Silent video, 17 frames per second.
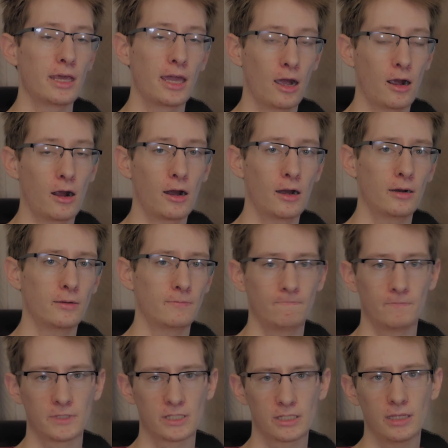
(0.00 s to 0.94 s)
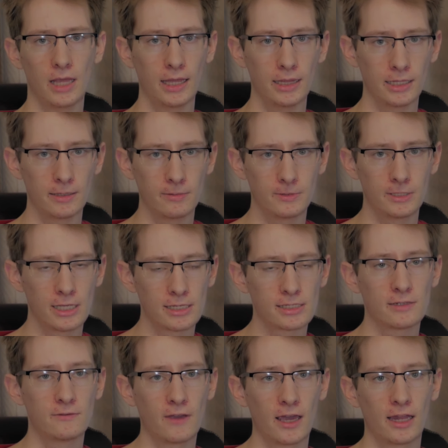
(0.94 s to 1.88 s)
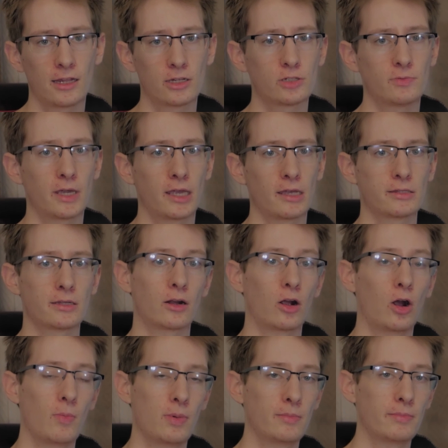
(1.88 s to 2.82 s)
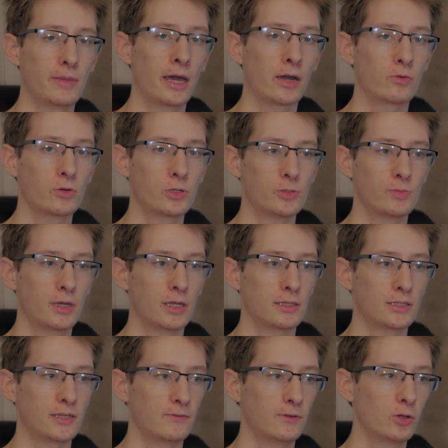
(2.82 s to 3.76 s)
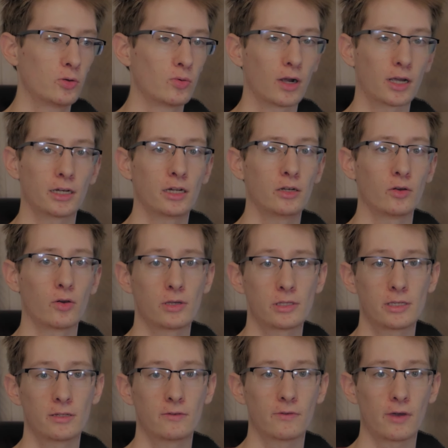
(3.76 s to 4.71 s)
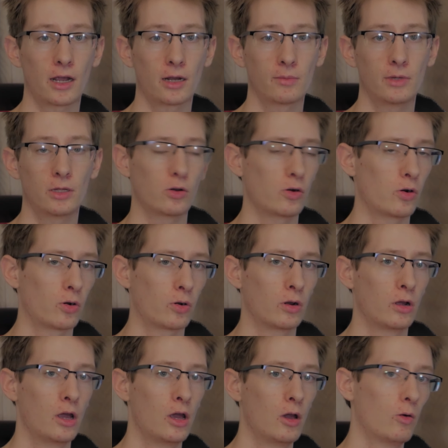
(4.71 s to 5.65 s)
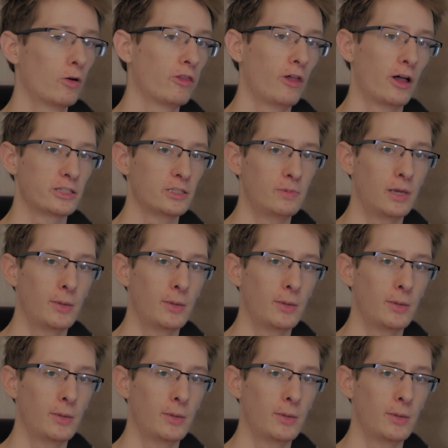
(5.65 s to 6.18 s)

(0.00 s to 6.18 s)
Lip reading: They are slightly disadvantaged because they're open back, which means if you work in a noisy environment or with lots